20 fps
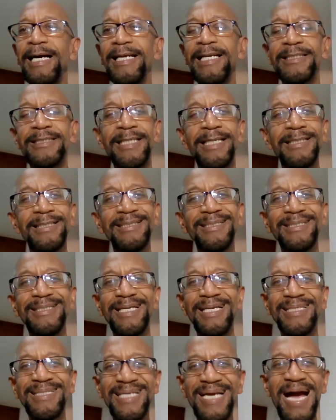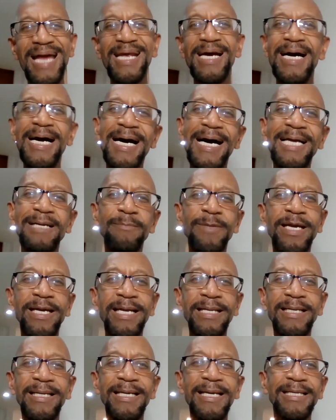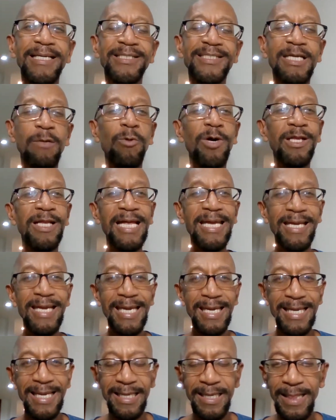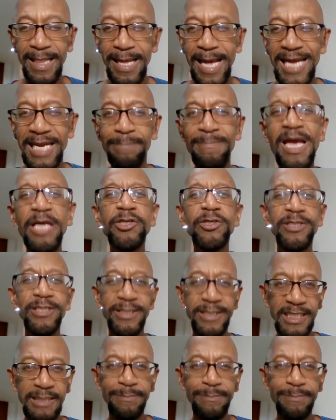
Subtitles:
And I said, it's kind of high, man. They said, well, animation is